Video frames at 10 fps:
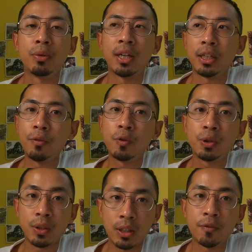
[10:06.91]
like, if you
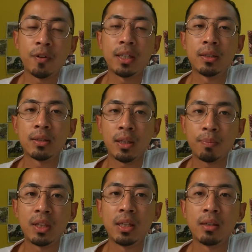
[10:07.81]
sacrifice
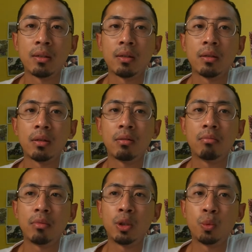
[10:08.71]
something,
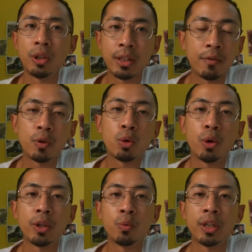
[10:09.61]
it will never
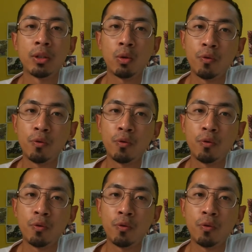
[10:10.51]
go in vain.